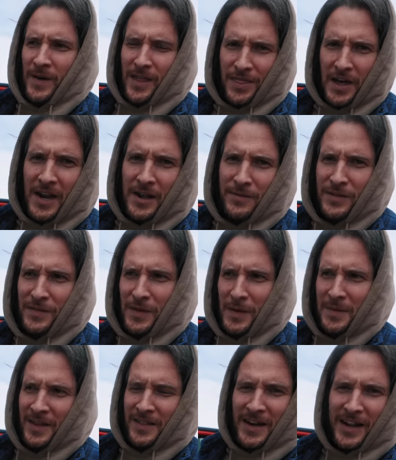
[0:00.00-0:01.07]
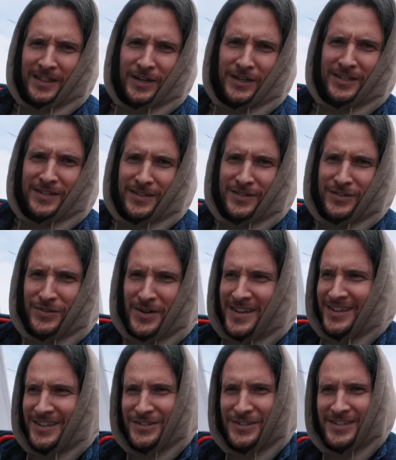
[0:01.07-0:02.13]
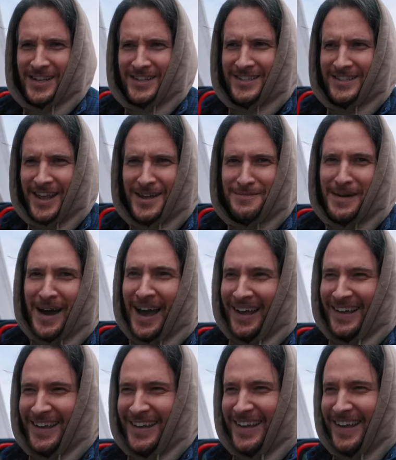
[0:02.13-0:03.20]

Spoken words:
I thought I was filming and I looked at the screen and it just said standby.